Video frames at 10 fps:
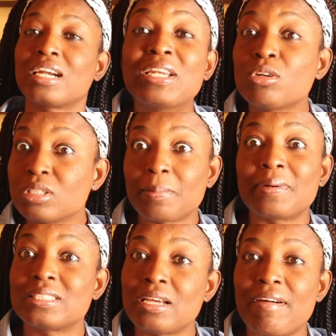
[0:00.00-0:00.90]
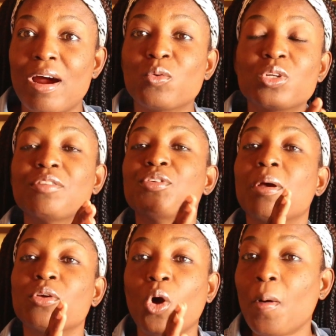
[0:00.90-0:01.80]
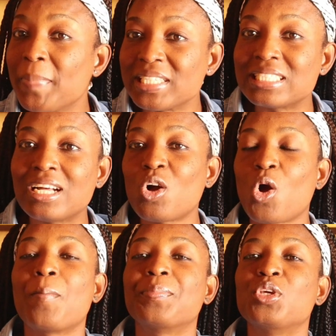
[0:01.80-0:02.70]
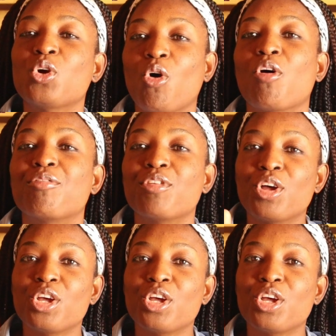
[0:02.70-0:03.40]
medical cabecera will give you your own personal copy of